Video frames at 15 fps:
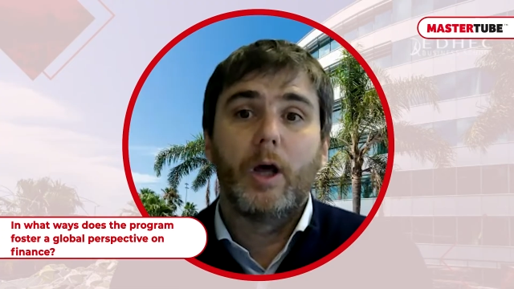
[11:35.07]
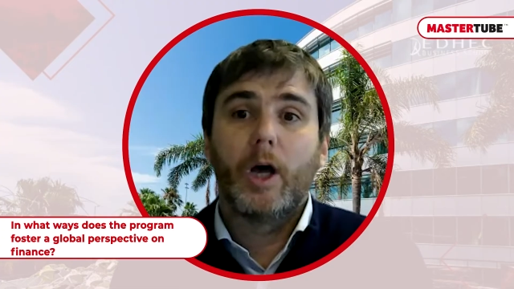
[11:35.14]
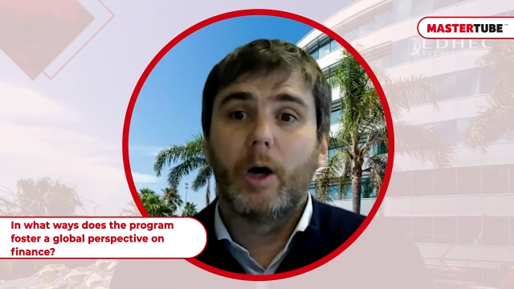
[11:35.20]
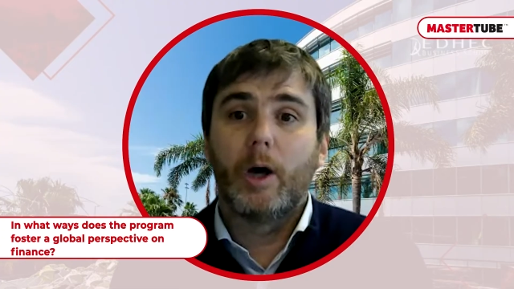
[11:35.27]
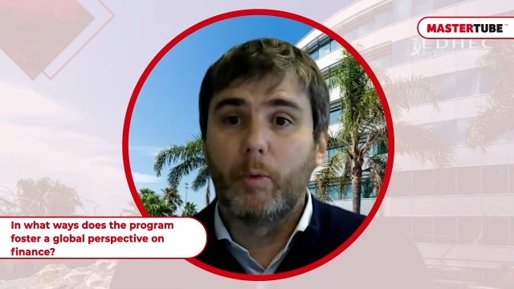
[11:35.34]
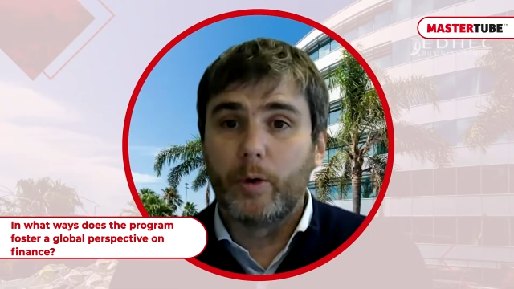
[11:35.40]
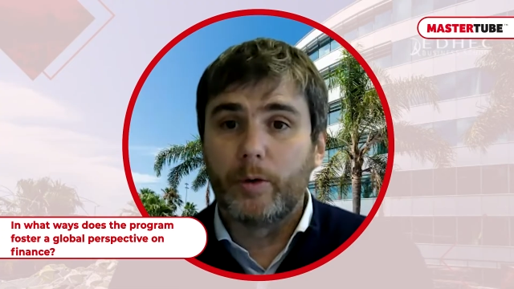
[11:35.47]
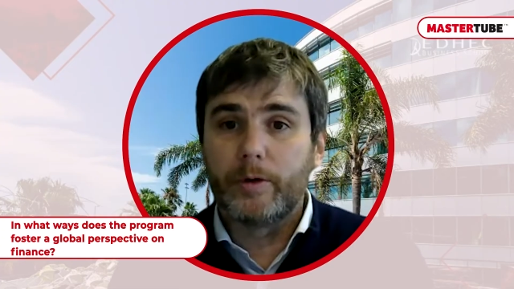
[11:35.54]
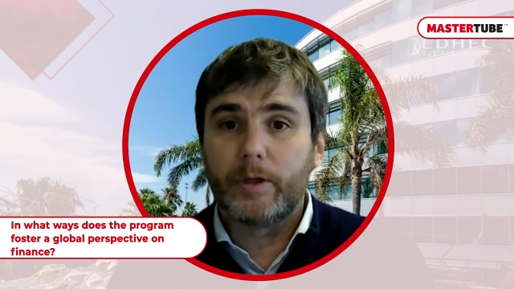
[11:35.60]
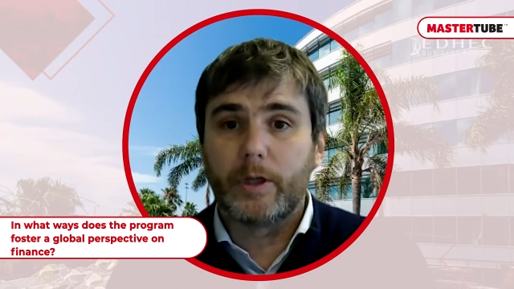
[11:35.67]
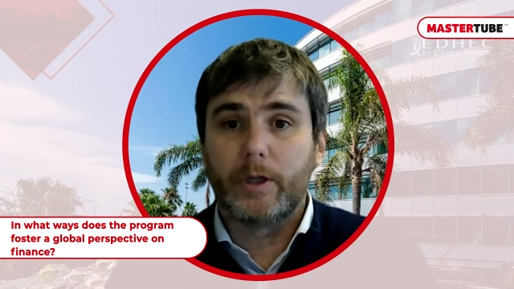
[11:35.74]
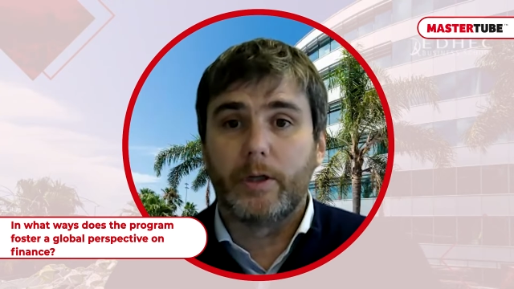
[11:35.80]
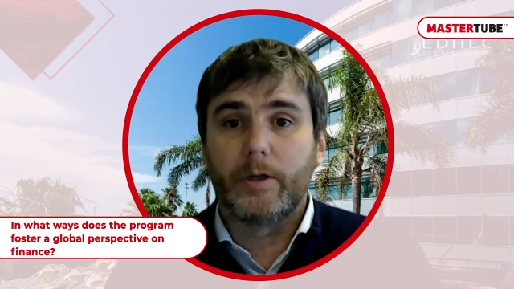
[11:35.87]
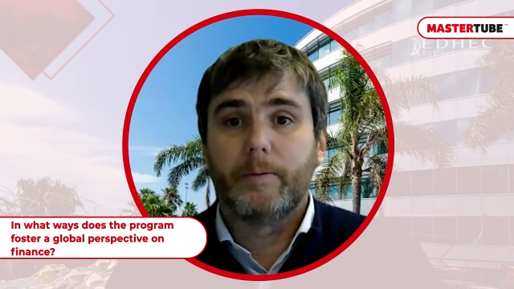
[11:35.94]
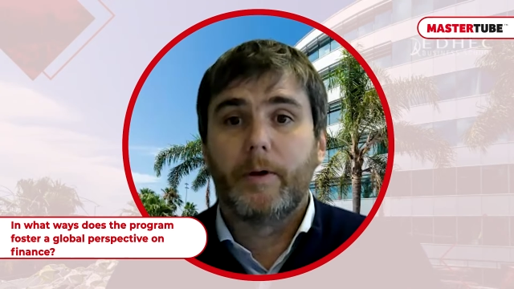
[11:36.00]

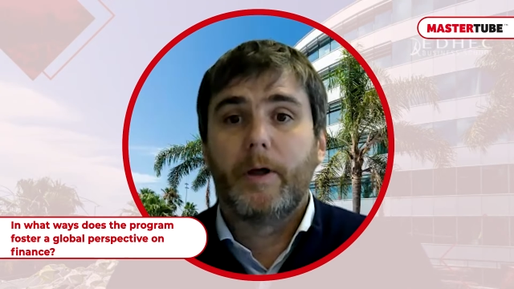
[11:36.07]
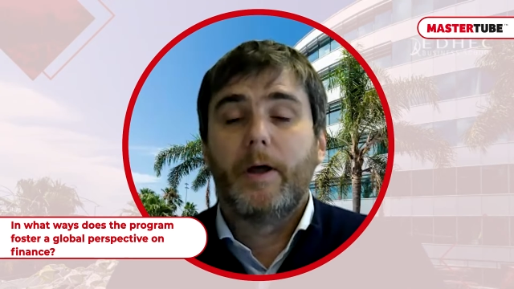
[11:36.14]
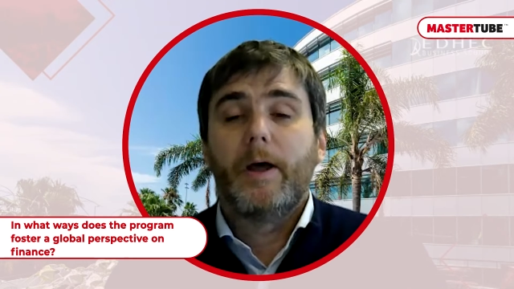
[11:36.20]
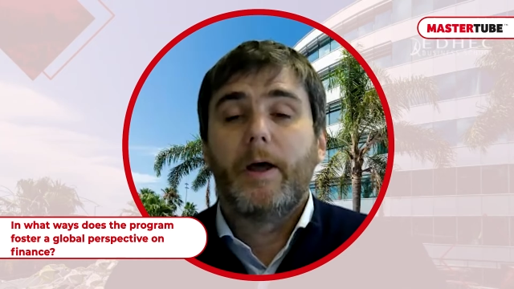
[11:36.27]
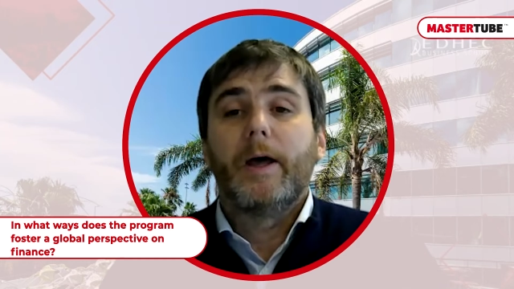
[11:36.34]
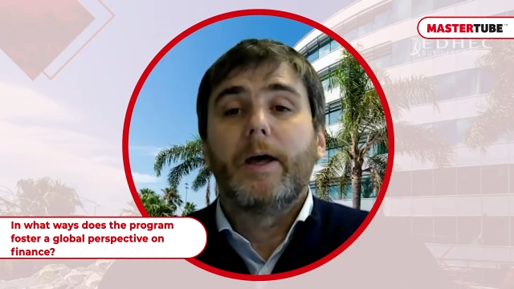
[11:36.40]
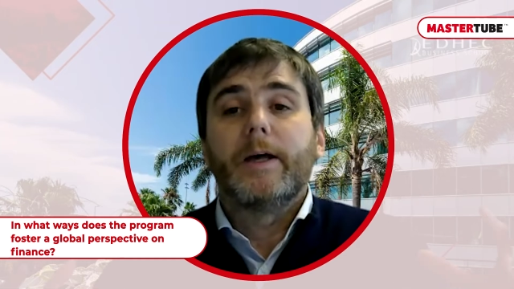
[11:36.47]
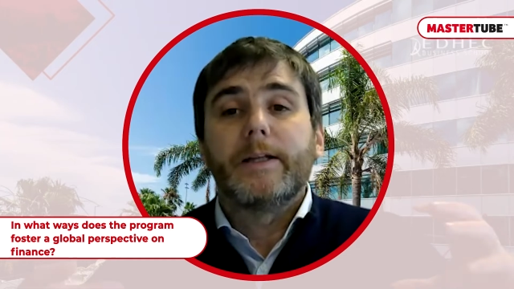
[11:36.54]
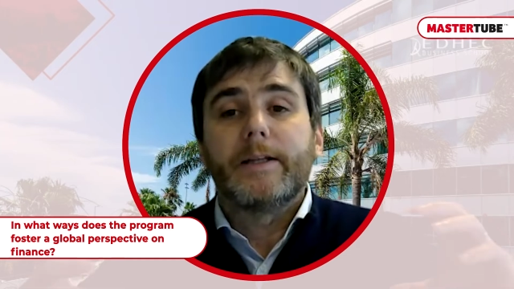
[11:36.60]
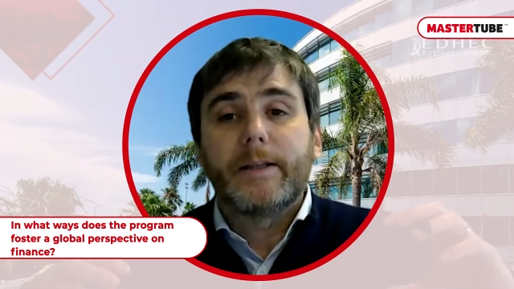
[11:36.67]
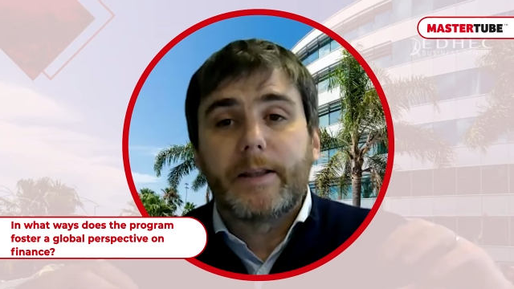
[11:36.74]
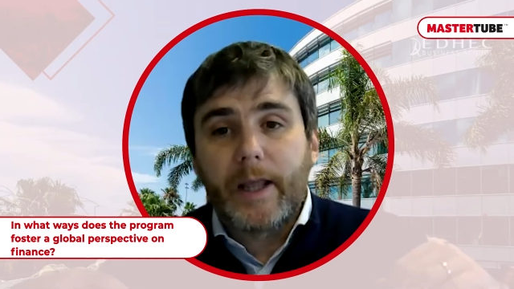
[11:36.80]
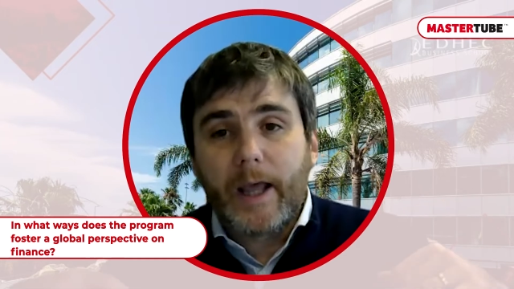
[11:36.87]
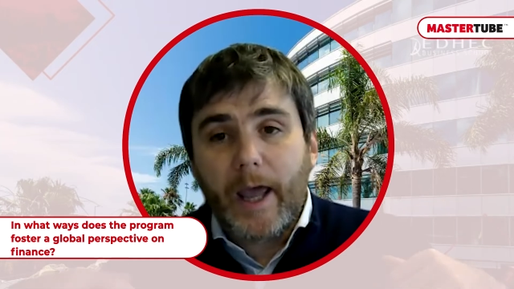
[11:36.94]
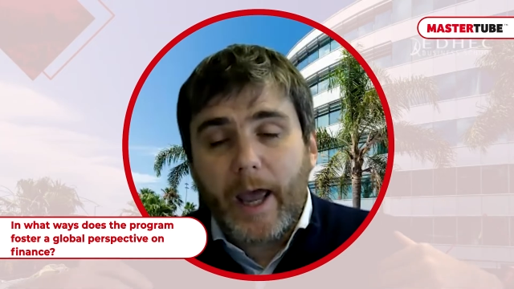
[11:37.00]
Amundi,
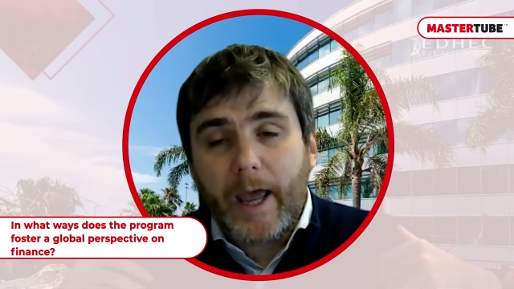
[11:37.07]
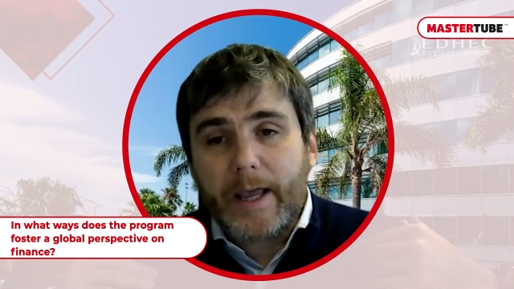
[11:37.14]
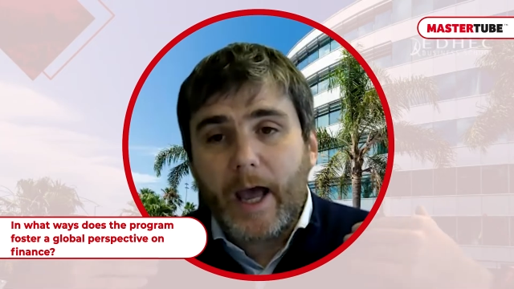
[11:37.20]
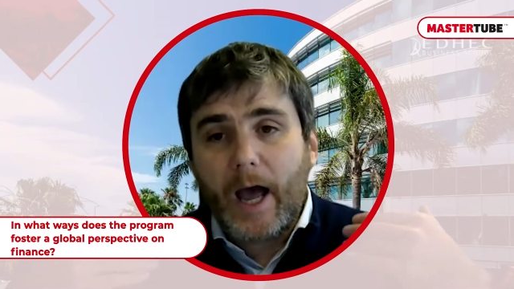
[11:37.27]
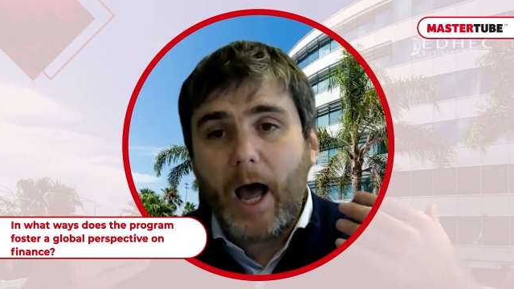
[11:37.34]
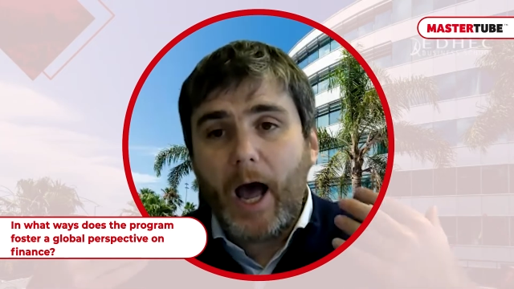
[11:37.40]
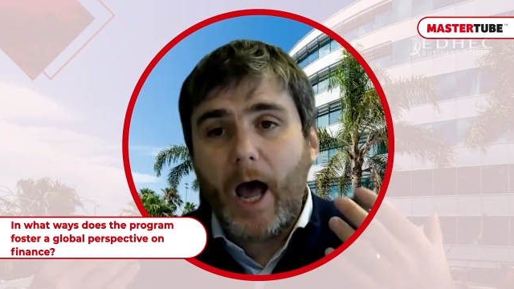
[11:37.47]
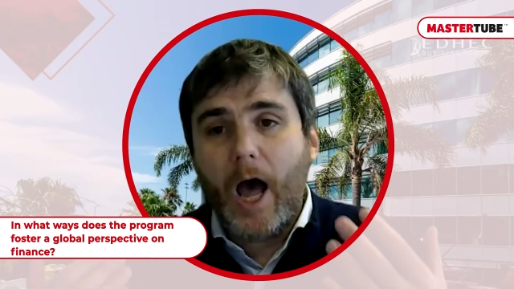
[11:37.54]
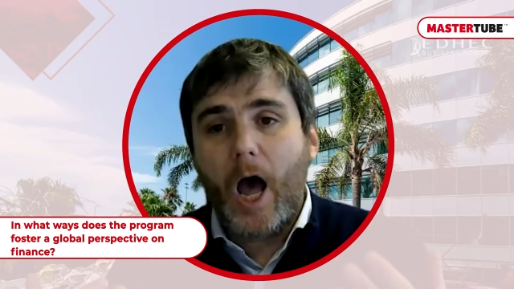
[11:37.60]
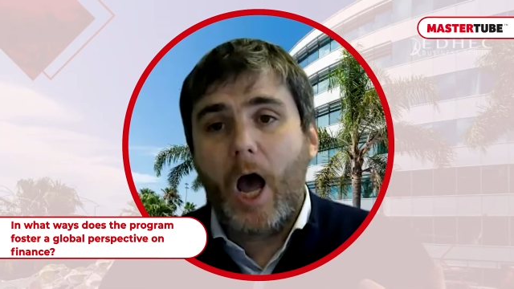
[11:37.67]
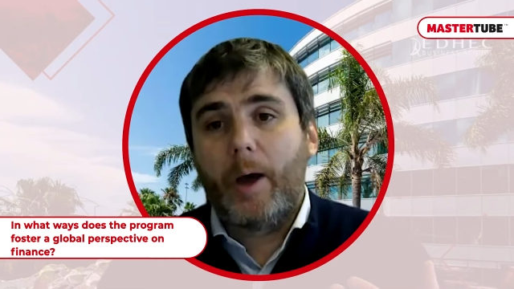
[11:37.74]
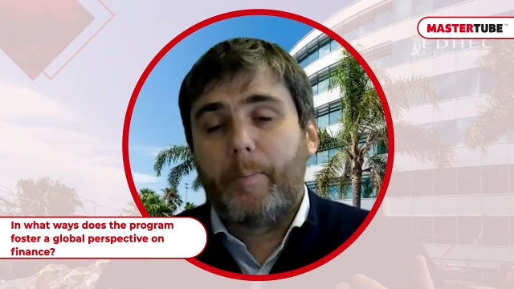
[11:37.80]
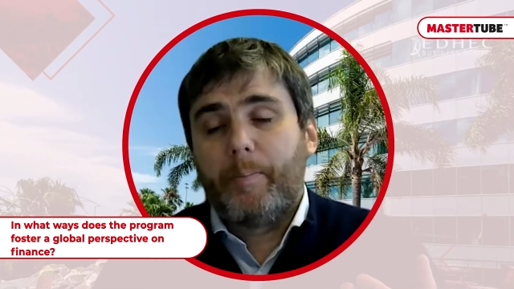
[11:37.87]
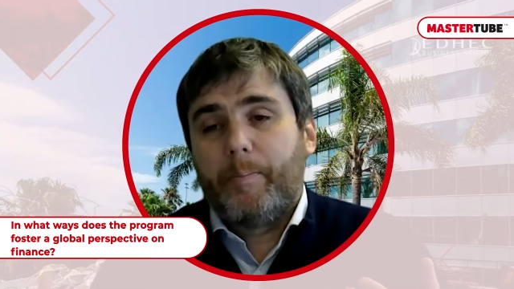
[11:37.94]
they are